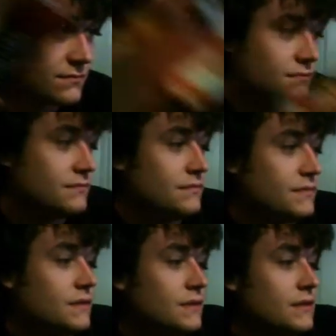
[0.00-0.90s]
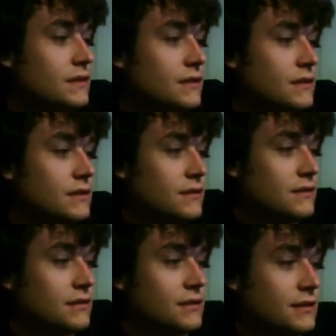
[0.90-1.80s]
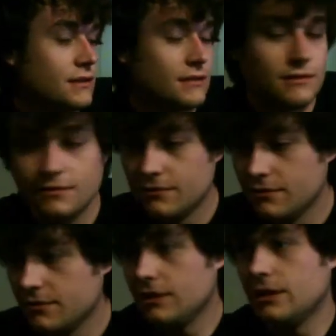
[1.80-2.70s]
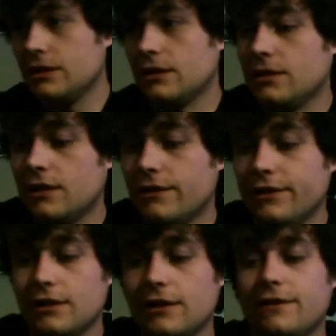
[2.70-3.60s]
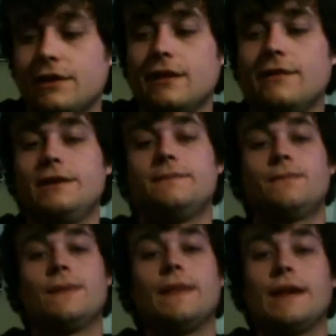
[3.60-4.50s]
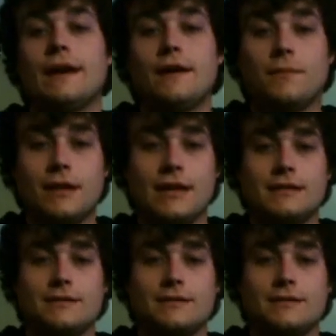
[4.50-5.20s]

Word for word: Love it, love it, love it. Now, my last two out of print pickups.